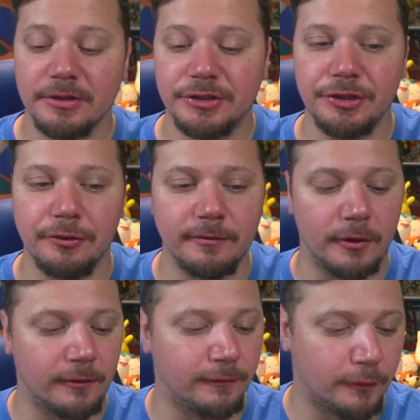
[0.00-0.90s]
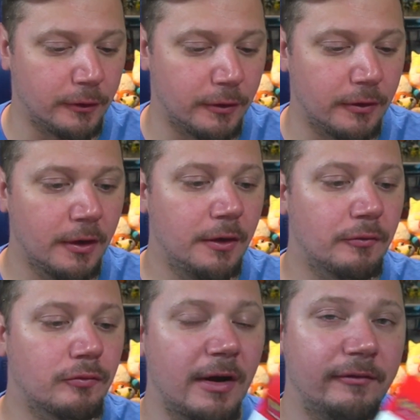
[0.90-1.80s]
Do you vote for
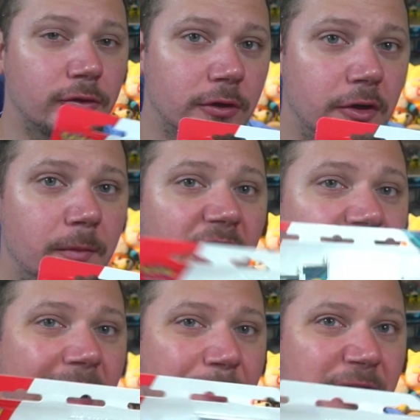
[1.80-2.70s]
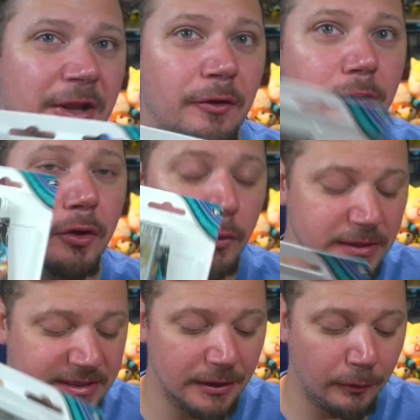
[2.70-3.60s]
Revaroom? Let me know who
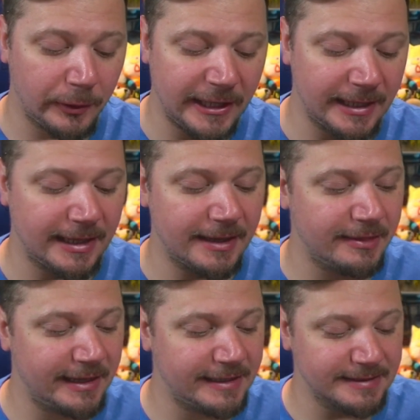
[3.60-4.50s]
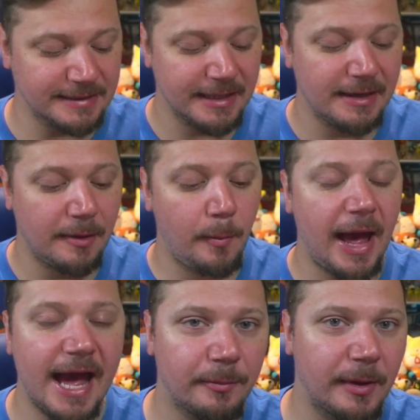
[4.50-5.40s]
is gonna win this
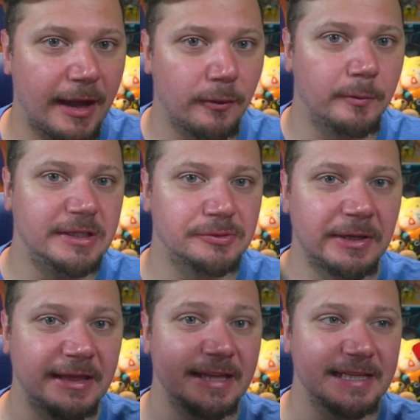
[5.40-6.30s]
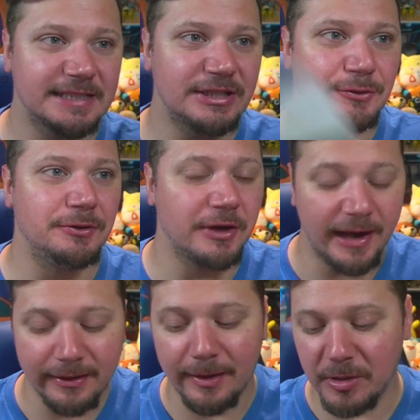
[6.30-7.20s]
pack battle between these two. You
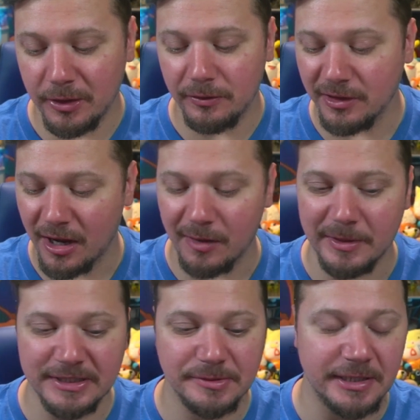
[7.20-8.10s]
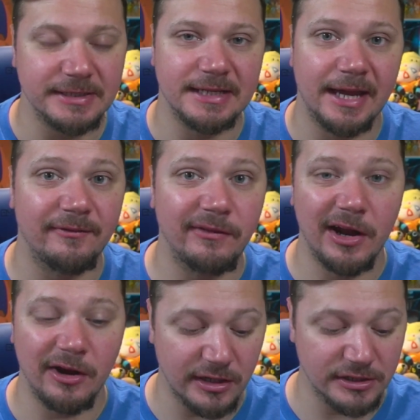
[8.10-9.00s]
gotta let me know in the comments because I am
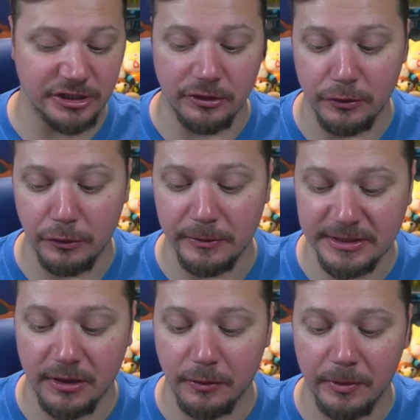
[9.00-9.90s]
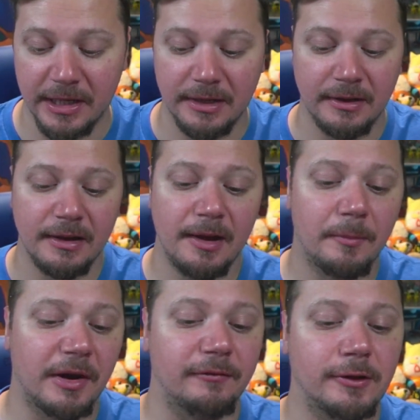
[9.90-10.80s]
very unsure who is gonna win,
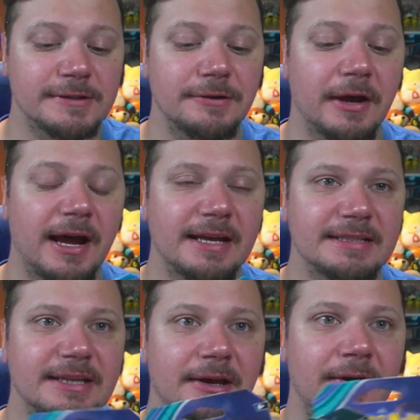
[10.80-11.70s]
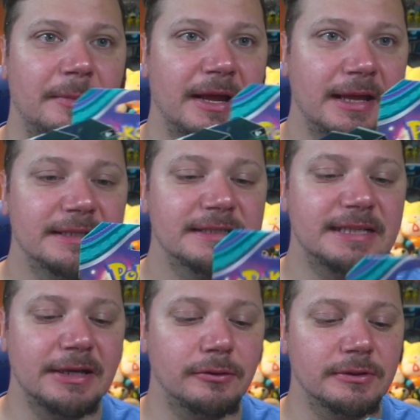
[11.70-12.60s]
but I've also got some
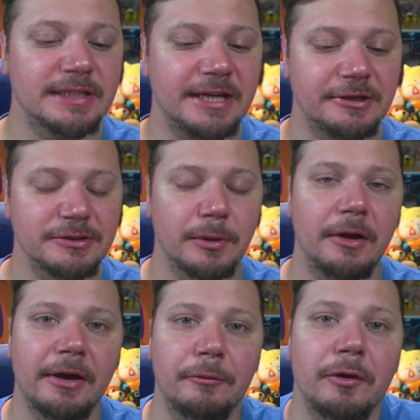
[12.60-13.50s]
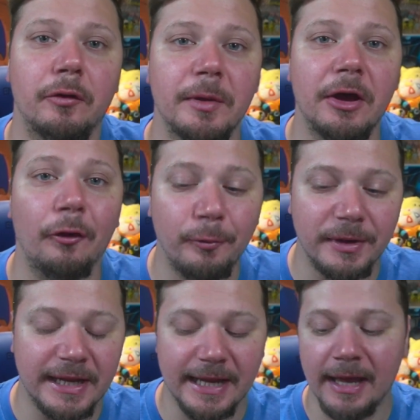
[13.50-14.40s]
singles here as well that we will be
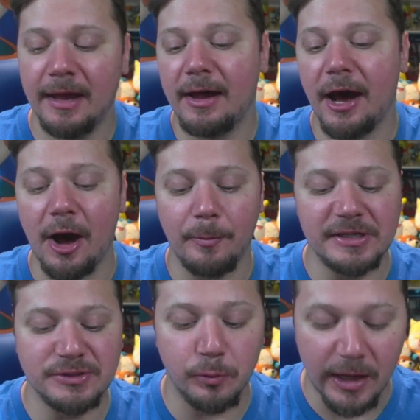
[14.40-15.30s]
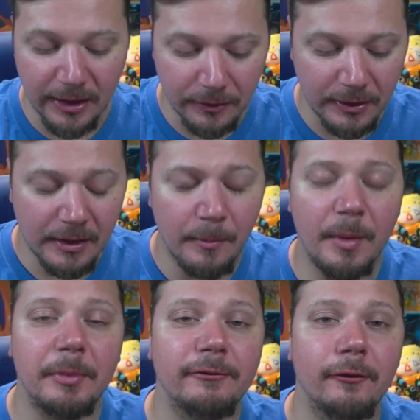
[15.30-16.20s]
opening up as well.
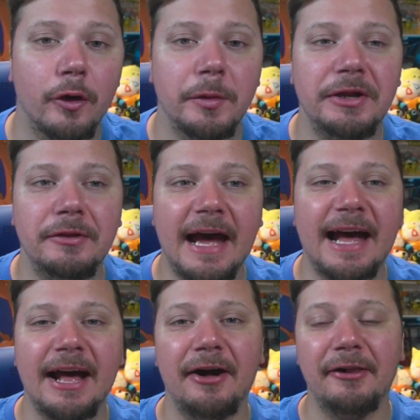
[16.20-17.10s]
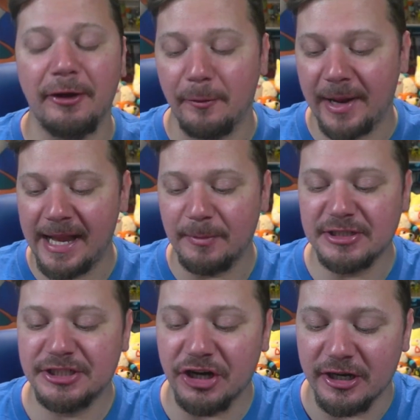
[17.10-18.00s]
But before we do that, hello, my name
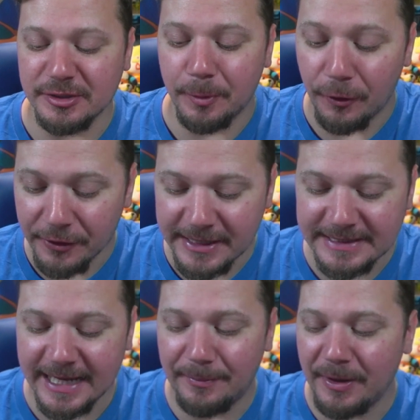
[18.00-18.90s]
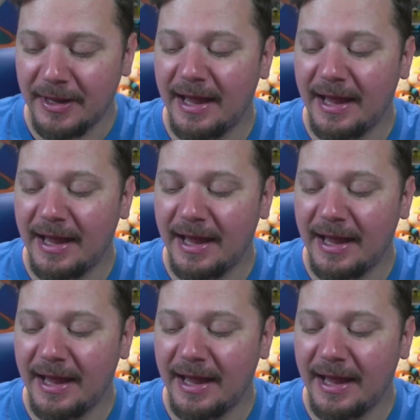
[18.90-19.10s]
is Josh Pokestep.